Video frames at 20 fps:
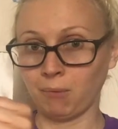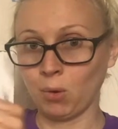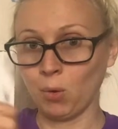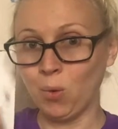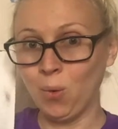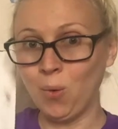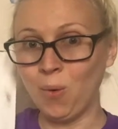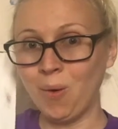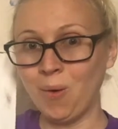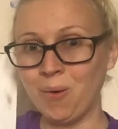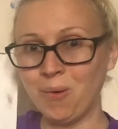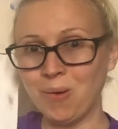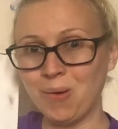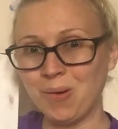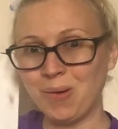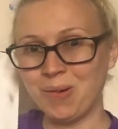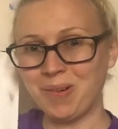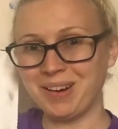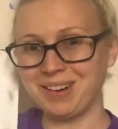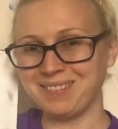
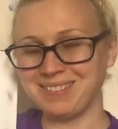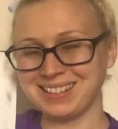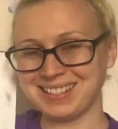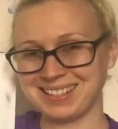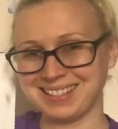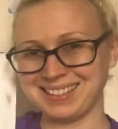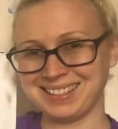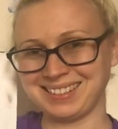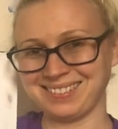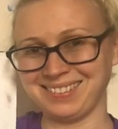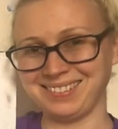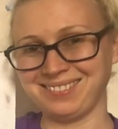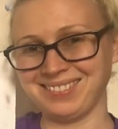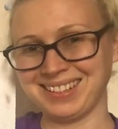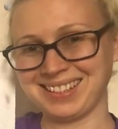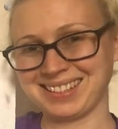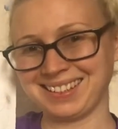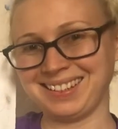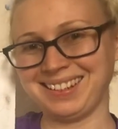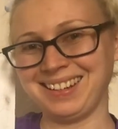Woo! It was this one,
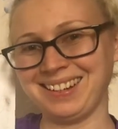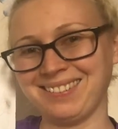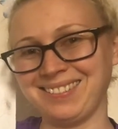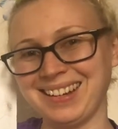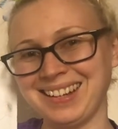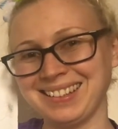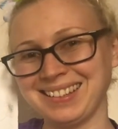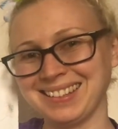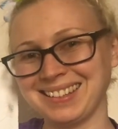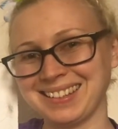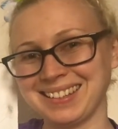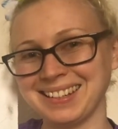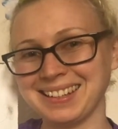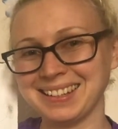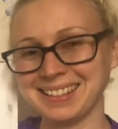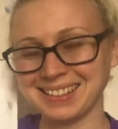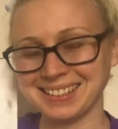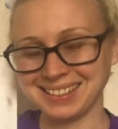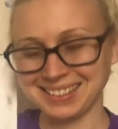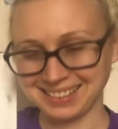wasn't it? Well
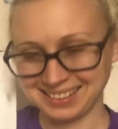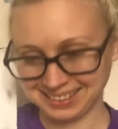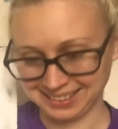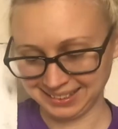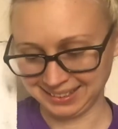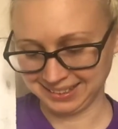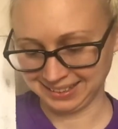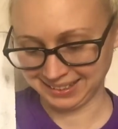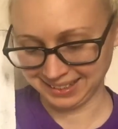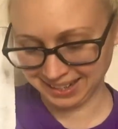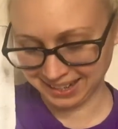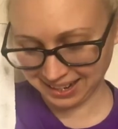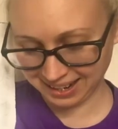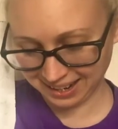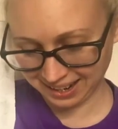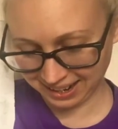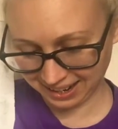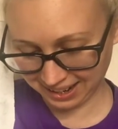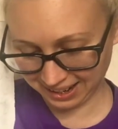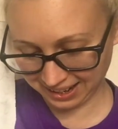done.
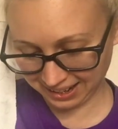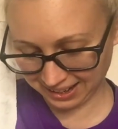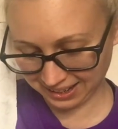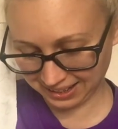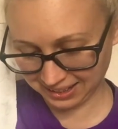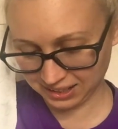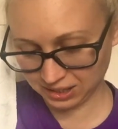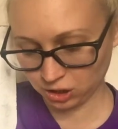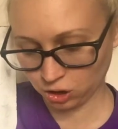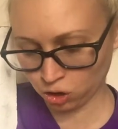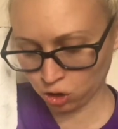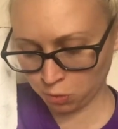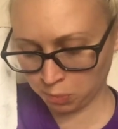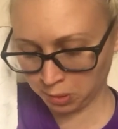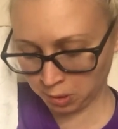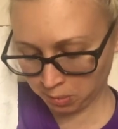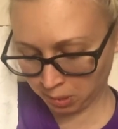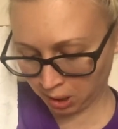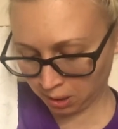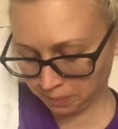And a couple
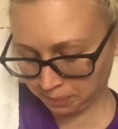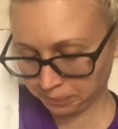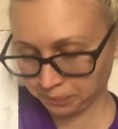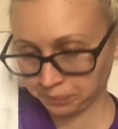more.